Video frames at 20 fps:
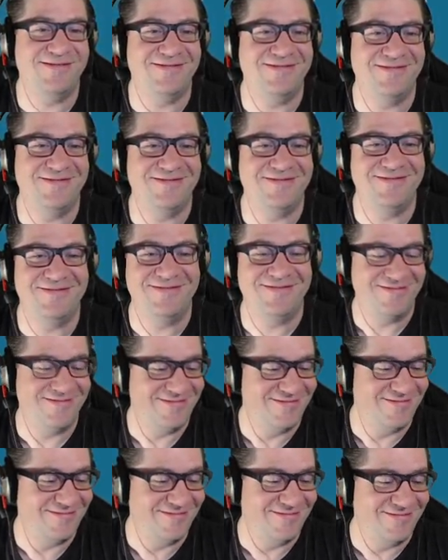
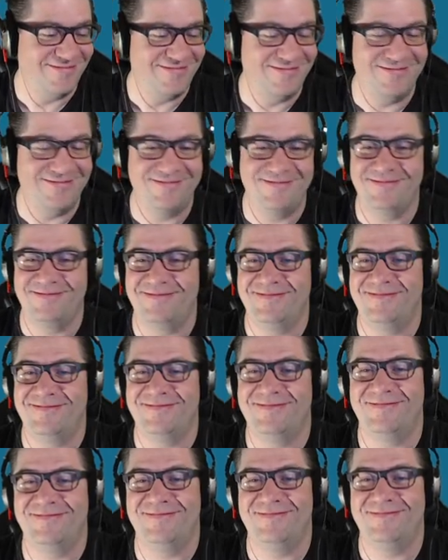
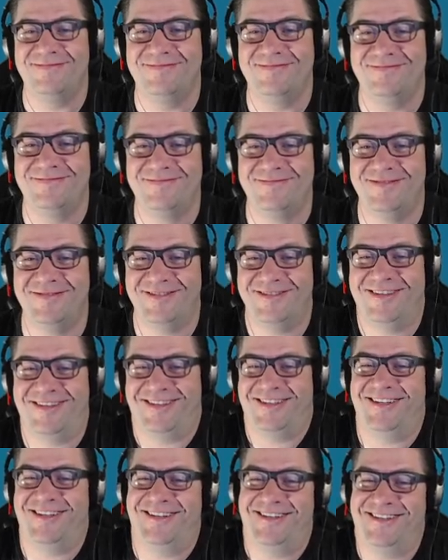
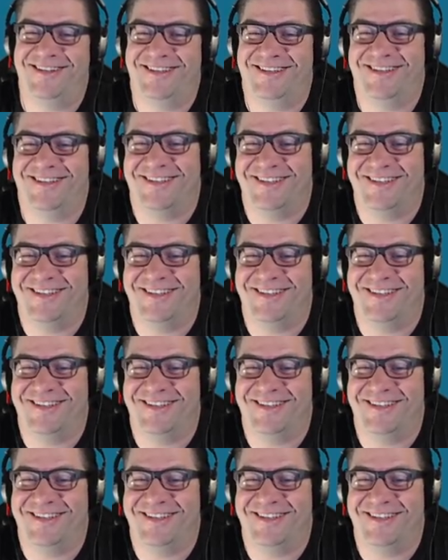Nothing is said.